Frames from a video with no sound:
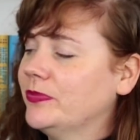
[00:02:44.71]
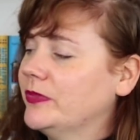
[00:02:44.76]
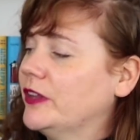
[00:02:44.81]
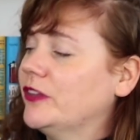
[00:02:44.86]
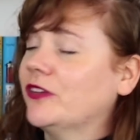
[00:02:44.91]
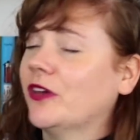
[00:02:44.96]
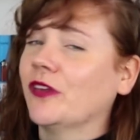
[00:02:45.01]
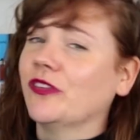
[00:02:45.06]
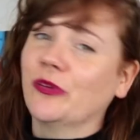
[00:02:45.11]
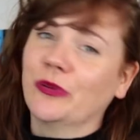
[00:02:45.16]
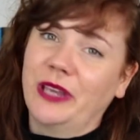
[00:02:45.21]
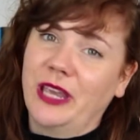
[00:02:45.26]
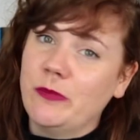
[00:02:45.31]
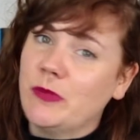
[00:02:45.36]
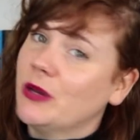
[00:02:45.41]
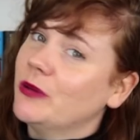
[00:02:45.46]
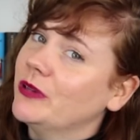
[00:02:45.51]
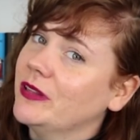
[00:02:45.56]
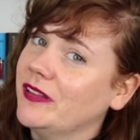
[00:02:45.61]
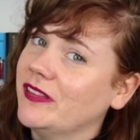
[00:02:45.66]
This also came
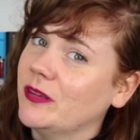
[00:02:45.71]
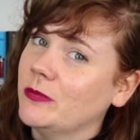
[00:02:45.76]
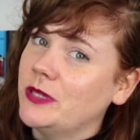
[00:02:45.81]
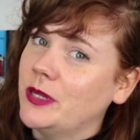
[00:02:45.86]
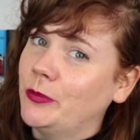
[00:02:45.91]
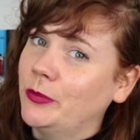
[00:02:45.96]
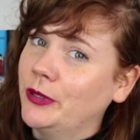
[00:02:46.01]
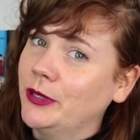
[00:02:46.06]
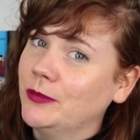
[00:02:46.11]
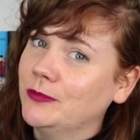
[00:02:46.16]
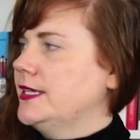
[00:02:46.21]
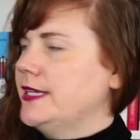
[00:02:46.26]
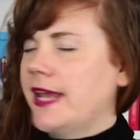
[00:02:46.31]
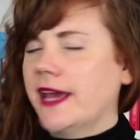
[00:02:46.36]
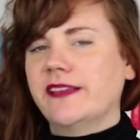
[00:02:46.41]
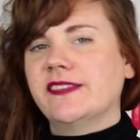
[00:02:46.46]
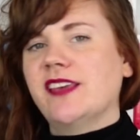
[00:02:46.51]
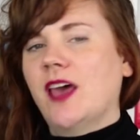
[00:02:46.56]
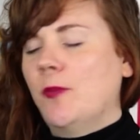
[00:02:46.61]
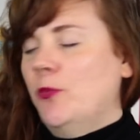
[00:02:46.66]
out in September.
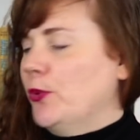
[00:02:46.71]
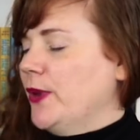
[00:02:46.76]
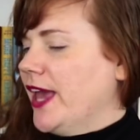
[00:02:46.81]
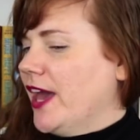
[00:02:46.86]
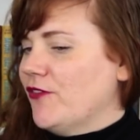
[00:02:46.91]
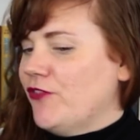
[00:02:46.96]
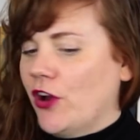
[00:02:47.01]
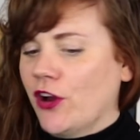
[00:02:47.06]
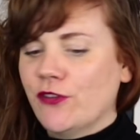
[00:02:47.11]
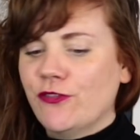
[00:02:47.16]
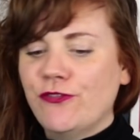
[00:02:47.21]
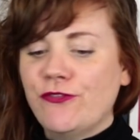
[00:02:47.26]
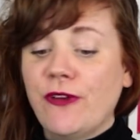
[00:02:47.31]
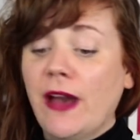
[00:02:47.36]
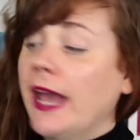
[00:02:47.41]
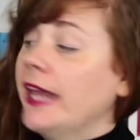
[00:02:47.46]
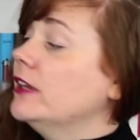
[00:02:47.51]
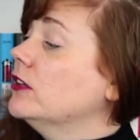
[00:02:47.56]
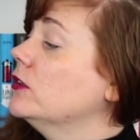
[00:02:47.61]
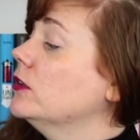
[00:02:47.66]
Next up, we have our
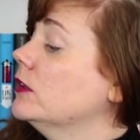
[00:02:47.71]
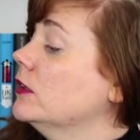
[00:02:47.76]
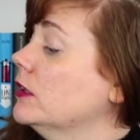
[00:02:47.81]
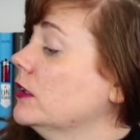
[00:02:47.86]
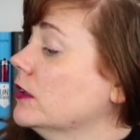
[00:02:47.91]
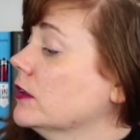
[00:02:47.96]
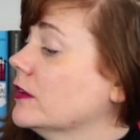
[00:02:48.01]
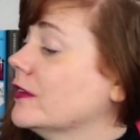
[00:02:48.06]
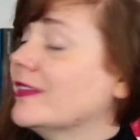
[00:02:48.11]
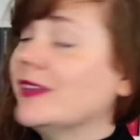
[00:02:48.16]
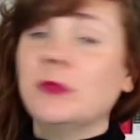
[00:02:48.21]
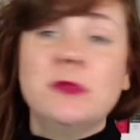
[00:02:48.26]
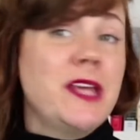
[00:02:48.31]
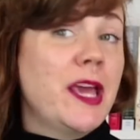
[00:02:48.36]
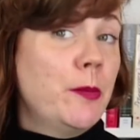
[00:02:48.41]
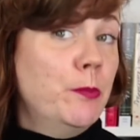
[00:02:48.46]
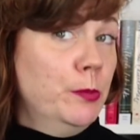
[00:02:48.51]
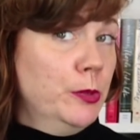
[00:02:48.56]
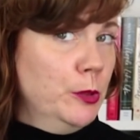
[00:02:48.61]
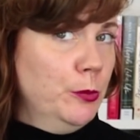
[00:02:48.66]
final
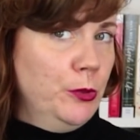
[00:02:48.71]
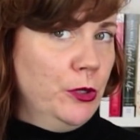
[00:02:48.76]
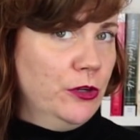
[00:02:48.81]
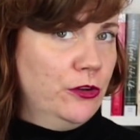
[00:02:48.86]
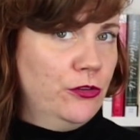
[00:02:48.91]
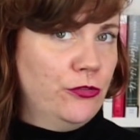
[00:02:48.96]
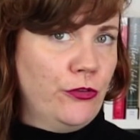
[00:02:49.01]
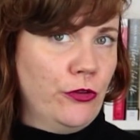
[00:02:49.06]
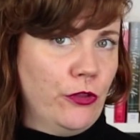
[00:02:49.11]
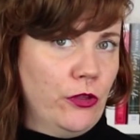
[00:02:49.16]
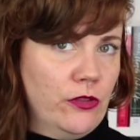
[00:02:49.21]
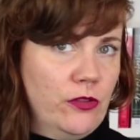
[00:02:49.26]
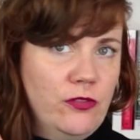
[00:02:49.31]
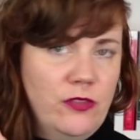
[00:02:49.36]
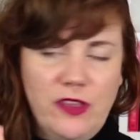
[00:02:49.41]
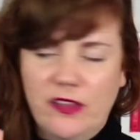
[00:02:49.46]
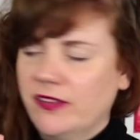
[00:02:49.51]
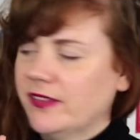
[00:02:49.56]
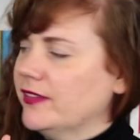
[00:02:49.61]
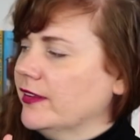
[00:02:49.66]
September book for
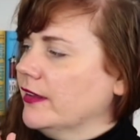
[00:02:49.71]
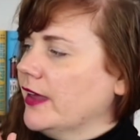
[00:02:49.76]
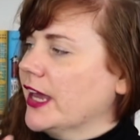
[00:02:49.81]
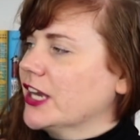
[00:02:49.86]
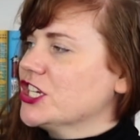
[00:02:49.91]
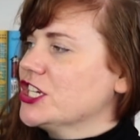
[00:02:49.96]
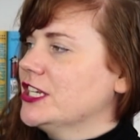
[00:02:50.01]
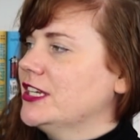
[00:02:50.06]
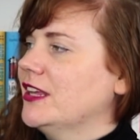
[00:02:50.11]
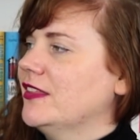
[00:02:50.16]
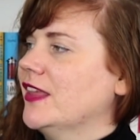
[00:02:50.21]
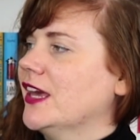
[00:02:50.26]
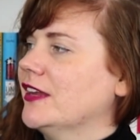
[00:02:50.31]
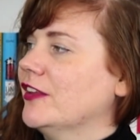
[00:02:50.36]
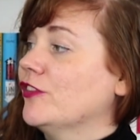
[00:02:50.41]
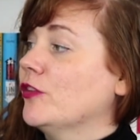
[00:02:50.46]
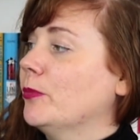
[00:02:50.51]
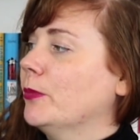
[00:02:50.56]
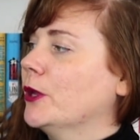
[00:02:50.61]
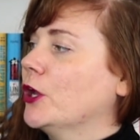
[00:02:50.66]
this selection, and that
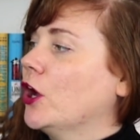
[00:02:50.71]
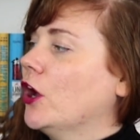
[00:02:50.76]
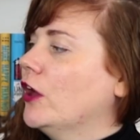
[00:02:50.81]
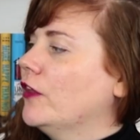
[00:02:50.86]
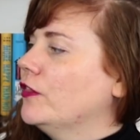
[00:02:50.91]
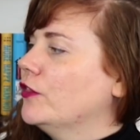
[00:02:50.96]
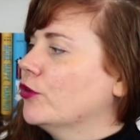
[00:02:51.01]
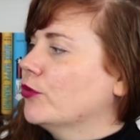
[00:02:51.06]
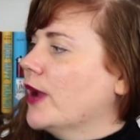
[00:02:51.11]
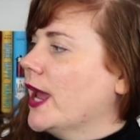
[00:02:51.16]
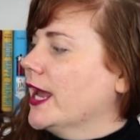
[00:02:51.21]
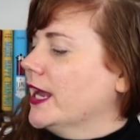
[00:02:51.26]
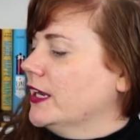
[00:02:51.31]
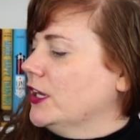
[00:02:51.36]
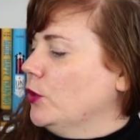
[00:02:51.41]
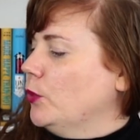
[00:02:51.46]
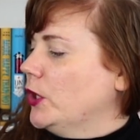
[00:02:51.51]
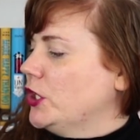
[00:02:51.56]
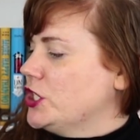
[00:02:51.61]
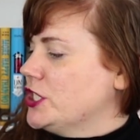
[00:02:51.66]
is Begone the
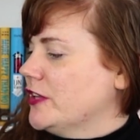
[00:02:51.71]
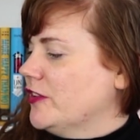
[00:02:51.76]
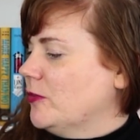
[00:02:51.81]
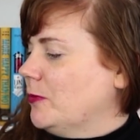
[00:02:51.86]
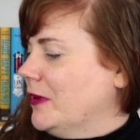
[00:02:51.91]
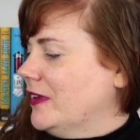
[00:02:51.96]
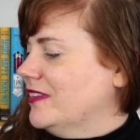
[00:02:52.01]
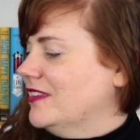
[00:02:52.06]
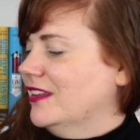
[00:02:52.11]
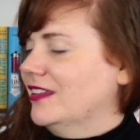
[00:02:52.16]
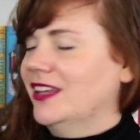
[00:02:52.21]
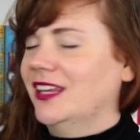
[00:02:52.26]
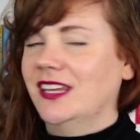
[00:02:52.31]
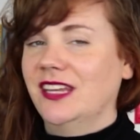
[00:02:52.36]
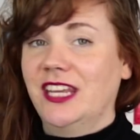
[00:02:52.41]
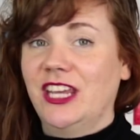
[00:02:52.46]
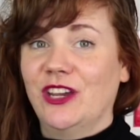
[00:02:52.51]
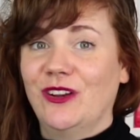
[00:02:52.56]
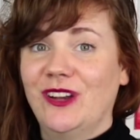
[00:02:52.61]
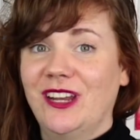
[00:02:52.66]
Raggedy Witches by
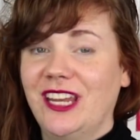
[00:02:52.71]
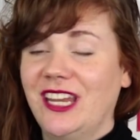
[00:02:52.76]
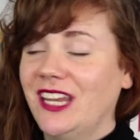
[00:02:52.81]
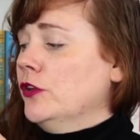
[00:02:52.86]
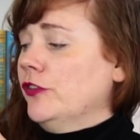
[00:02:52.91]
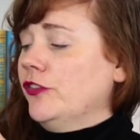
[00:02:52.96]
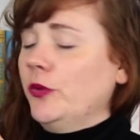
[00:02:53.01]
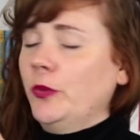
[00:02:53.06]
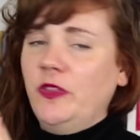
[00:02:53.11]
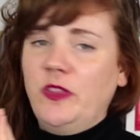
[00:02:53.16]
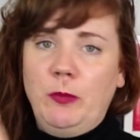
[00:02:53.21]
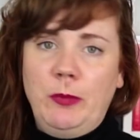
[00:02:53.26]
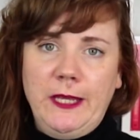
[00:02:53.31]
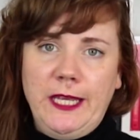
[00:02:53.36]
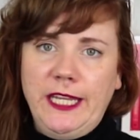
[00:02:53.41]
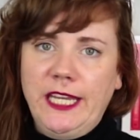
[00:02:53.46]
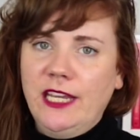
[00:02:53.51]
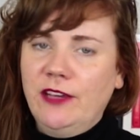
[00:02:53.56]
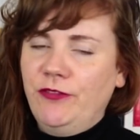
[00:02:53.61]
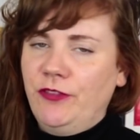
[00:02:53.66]
Celine Kiernan. So at the
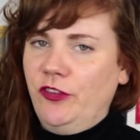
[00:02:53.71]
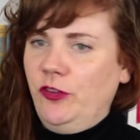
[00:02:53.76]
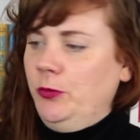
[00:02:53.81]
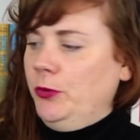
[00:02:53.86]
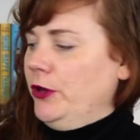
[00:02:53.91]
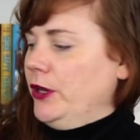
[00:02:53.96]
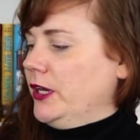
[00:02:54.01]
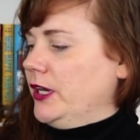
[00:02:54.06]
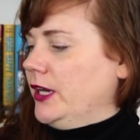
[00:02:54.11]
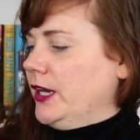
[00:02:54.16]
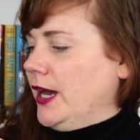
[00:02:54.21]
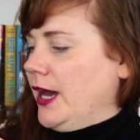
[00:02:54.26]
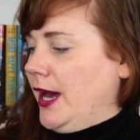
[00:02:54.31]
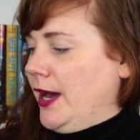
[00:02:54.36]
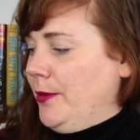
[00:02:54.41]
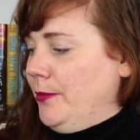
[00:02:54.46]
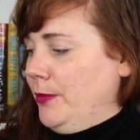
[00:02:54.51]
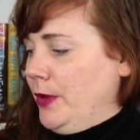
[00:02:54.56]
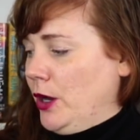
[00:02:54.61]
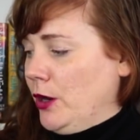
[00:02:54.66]
beginning of this book,
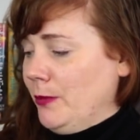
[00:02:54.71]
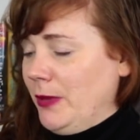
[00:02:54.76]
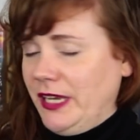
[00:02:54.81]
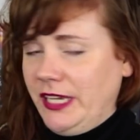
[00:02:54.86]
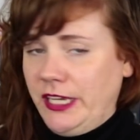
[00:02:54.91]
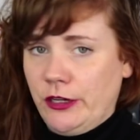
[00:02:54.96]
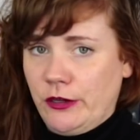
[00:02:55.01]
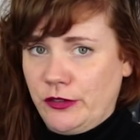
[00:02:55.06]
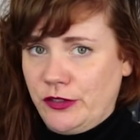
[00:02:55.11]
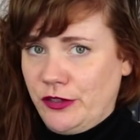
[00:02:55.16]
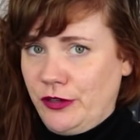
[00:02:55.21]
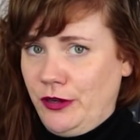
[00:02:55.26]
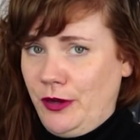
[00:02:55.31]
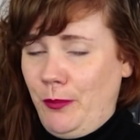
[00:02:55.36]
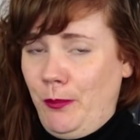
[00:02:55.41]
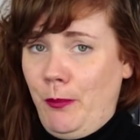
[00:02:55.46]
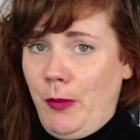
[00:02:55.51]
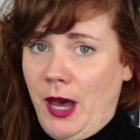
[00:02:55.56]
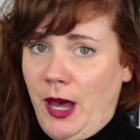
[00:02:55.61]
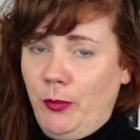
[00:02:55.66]
our main character,
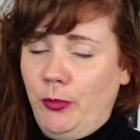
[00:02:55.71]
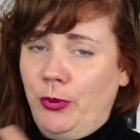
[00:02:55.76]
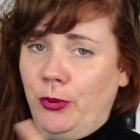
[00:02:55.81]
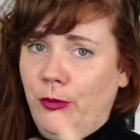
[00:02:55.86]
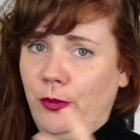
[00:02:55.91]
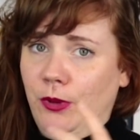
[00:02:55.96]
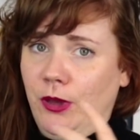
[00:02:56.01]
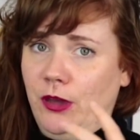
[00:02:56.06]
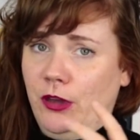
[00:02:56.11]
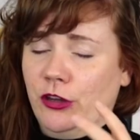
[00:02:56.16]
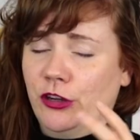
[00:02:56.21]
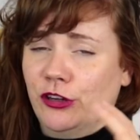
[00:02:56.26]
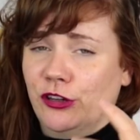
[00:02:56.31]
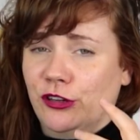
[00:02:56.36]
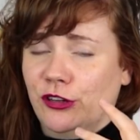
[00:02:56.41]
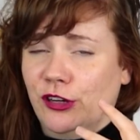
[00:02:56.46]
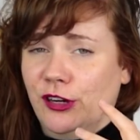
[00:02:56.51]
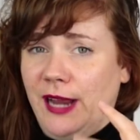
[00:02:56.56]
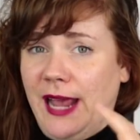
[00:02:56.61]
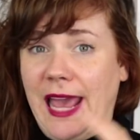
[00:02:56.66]
Mup,
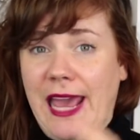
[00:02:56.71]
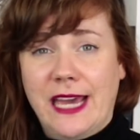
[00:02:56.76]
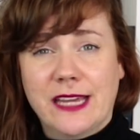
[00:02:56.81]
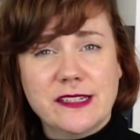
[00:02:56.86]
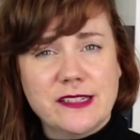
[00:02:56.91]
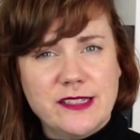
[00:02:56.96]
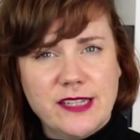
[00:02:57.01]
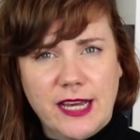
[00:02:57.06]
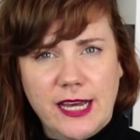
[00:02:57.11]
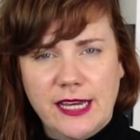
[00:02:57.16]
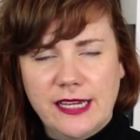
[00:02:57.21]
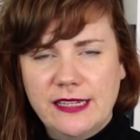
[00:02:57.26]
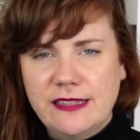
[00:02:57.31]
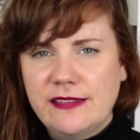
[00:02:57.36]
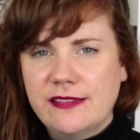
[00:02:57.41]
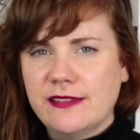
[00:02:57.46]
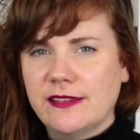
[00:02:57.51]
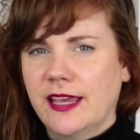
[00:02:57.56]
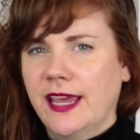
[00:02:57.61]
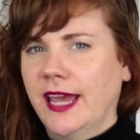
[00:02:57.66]
her aunt
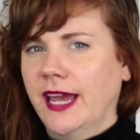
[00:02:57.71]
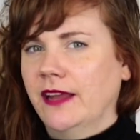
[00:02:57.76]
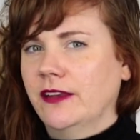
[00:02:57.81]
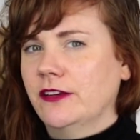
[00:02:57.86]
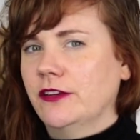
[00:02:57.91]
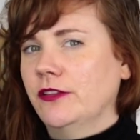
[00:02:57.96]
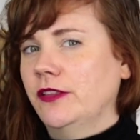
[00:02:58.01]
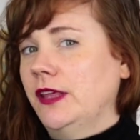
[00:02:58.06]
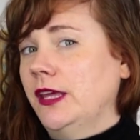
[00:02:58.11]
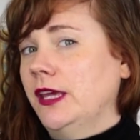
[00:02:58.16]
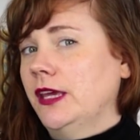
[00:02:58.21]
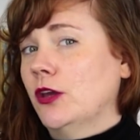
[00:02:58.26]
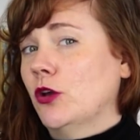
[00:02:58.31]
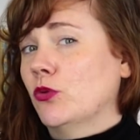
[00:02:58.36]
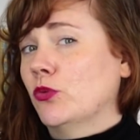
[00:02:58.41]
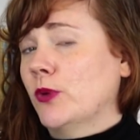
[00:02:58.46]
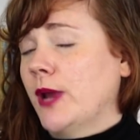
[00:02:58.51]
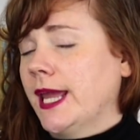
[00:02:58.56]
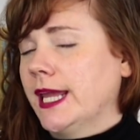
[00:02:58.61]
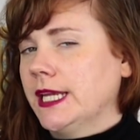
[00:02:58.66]
dies, and the
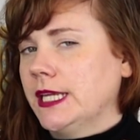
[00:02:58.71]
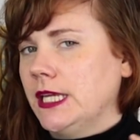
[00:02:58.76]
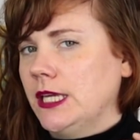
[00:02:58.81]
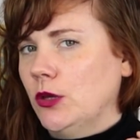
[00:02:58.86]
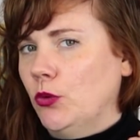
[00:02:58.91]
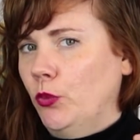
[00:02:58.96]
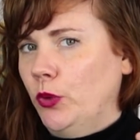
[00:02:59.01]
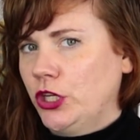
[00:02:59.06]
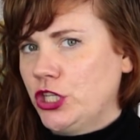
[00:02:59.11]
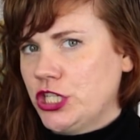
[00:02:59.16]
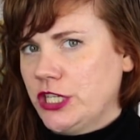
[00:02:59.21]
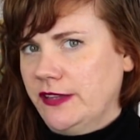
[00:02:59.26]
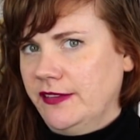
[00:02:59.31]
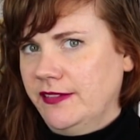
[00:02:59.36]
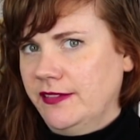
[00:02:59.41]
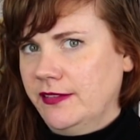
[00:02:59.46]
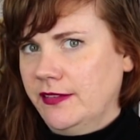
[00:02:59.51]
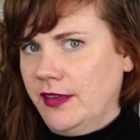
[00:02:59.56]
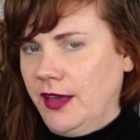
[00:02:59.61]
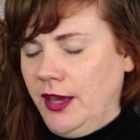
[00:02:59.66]
Raggedy
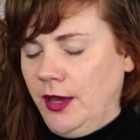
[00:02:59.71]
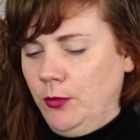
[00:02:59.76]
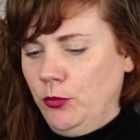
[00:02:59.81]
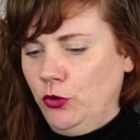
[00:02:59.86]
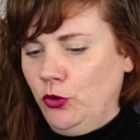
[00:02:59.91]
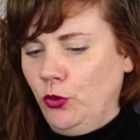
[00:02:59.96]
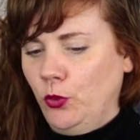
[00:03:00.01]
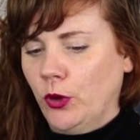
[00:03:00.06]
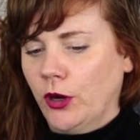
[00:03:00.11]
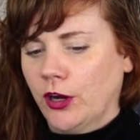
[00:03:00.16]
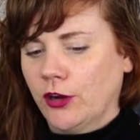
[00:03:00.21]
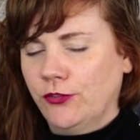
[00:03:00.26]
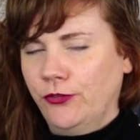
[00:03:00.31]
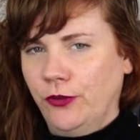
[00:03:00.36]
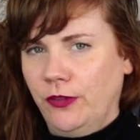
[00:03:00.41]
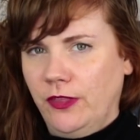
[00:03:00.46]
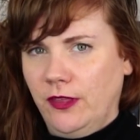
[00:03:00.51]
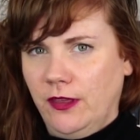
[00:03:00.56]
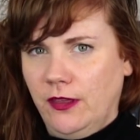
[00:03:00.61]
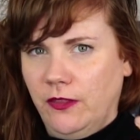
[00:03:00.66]
Witches, who work
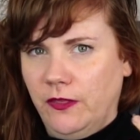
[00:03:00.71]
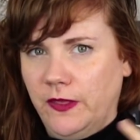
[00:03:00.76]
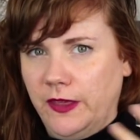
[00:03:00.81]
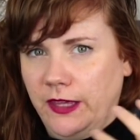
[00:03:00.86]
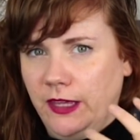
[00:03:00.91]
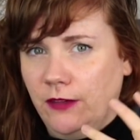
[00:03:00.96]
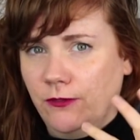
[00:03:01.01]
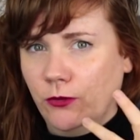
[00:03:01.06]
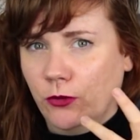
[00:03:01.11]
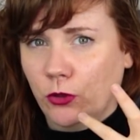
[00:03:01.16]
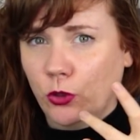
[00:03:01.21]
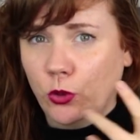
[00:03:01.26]
for the evil